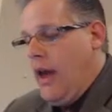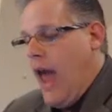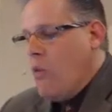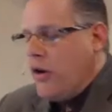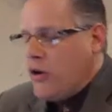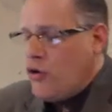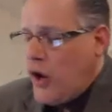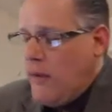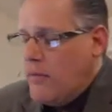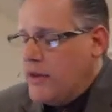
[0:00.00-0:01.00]
And what
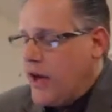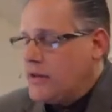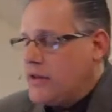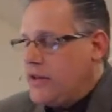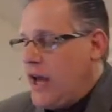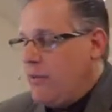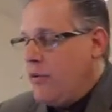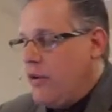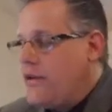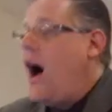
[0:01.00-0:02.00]
agreement does the
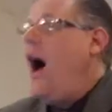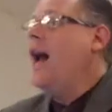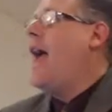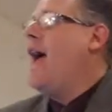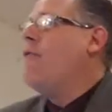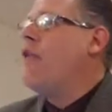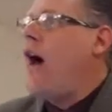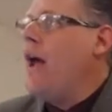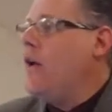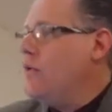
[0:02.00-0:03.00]
temple of God have with
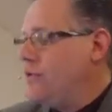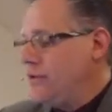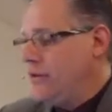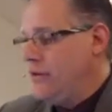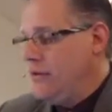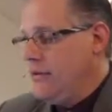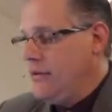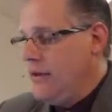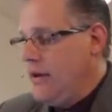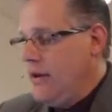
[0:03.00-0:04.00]
idols?
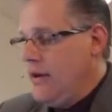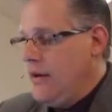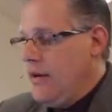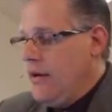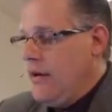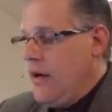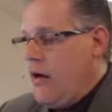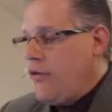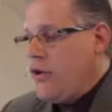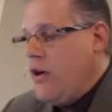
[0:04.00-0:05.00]

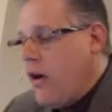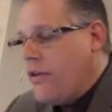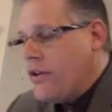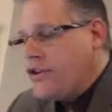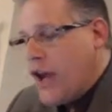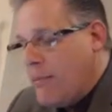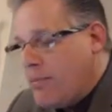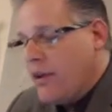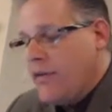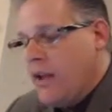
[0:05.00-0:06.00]
For you are the
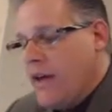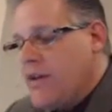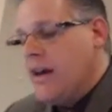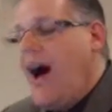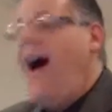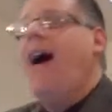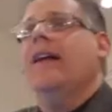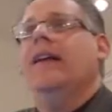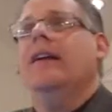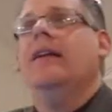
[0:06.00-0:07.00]
temple of the living
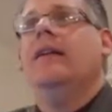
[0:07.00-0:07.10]
God.